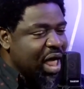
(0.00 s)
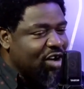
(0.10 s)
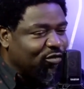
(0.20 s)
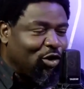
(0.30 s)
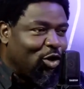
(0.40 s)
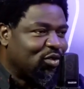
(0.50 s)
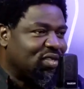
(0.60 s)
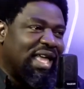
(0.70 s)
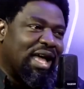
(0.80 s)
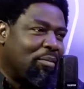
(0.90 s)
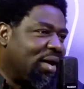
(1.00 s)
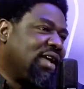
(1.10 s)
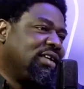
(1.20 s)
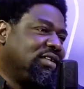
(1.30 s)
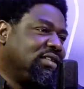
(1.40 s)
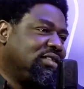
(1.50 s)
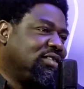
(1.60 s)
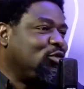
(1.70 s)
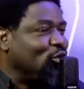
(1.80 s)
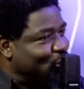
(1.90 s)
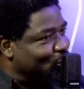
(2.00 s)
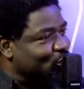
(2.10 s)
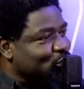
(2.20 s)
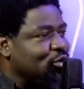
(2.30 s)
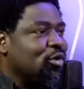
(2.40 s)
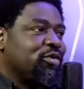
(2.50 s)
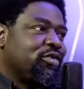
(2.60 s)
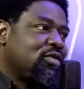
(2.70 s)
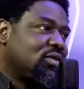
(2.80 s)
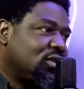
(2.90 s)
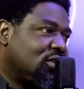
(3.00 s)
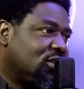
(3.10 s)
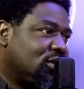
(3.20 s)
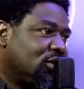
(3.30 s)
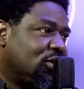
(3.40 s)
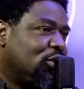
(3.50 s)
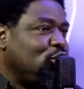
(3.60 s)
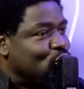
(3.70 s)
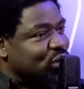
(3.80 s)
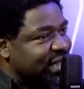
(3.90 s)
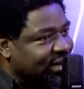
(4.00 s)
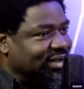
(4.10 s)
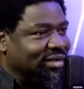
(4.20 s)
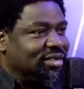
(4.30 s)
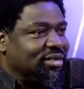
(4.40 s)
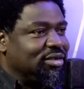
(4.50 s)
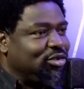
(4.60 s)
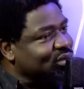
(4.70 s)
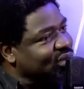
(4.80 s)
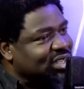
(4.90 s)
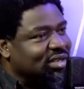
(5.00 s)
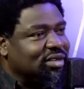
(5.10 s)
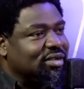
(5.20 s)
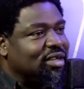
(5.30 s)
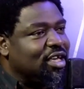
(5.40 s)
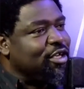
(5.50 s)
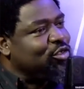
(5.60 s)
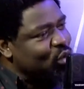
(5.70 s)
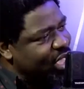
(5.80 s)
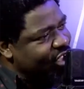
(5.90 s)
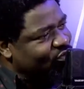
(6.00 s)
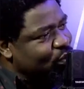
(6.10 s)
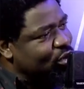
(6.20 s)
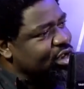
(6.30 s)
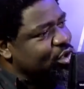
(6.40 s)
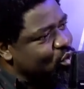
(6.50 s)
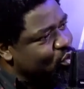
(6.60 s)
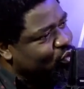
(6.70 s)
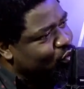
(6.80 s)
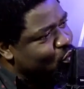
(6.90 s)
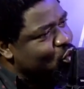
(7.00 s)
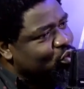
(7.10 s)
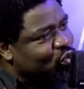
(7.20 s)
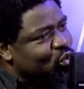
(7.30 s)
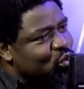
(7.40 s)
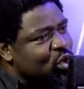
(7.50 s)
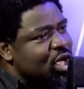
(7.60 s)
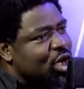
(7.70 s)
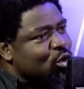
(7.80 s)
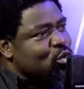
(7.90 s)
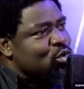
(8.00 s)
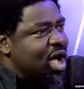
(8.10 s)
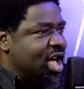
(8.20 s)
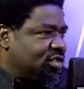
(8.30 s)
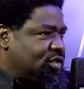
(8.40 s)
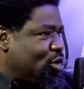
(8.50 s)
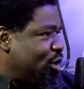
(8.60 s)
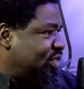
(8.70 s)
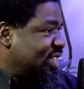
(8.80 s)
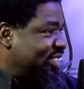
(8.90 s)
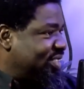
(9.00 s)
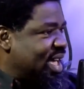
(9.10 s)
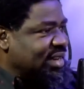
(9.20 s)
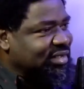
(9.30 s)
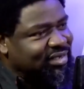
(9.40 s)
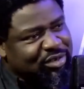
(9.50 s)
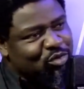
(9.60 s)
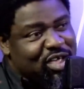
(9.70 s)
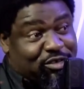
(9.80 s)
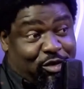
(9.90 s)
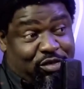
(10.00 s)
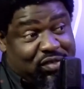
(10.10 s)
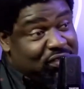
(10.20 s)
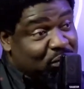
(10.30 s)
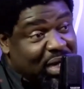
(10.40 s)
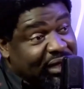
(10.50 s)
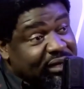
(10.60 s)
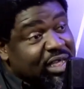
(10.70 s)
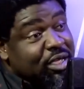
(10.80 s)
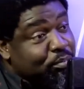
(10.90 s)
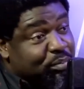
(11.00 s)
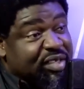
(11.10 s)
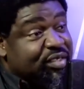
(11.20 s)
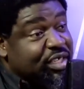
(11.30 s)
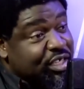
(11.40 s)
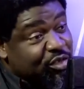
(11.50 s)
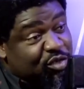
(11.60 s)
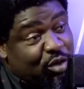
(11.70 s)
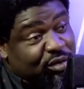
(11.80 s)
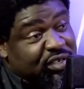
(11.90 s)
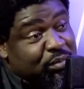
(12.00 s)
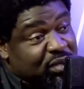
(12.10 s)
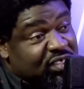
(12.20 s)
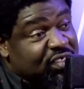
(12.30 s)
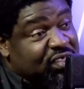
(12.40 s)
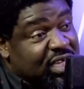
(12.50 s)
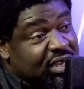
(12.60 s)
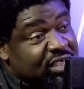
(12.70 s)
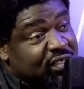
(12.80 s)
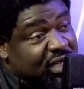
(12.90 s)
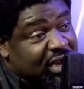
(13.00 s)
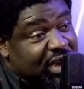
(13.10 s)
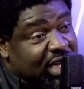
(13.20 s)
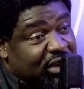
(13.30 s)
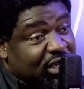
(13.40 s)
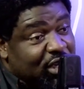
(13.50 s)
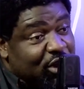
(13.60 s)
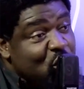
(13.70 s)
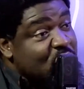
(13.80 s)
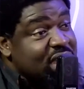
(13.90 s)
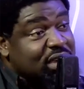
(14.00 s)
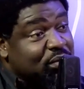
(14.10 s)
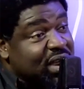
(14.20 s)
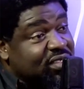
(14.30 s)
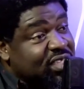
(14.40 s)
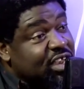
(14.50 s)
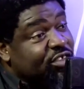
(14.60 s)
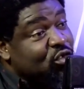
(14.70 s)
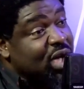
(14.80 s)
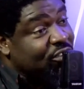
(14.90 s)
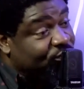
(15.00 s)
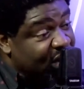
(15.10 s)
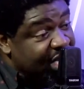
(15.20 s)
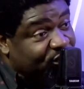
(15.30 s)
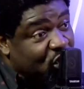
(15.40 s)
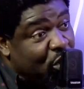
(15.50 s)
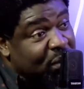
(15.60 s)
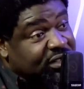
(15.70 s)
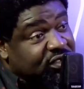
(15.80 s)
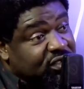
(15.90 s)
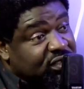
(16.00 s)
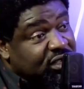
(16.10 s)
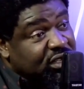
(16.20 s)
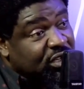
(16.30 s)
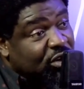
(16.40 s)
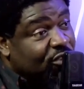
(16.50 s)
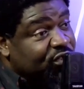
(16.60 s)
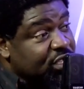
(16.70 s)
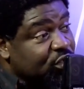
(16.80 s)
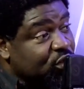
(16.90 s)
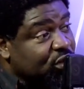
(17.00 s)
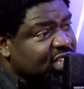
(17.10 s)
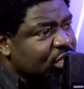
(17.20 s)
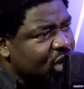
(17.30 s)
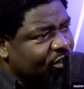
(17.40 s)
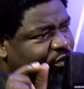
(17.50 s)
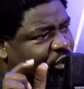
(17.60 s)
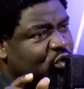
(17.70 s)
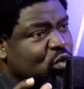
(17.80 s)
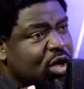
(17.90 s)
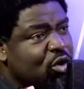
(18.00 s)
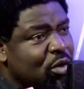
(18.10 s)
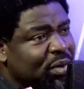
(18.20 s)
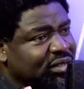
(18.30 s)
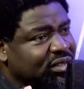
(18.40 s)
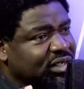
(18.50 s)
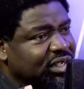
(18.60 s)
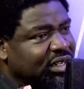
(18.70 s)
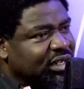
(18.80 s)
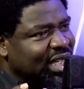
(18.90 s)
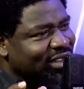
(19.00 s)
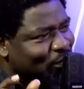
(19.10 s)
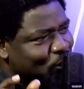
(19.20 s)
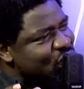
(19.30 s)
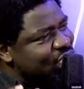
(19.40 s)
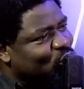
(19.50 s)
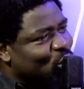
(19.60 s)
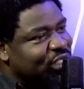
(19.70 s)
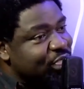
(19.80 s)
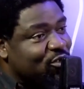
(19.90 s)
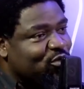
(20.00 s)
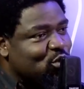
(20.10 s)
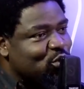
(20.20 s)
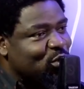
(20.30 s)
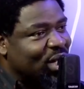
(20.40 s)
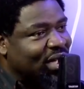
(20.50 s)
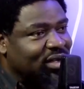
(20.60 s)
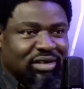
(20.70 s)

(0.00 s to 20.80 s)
have lost their minds, don't lose yours. You need it. You need it. So everybody who has lost his sanity, who has lost his mind, busy insulting, busy saying this and that, look at the bright side. If you have 5 comments of insults and you have just 1 comment that is praiseworthy of who you are,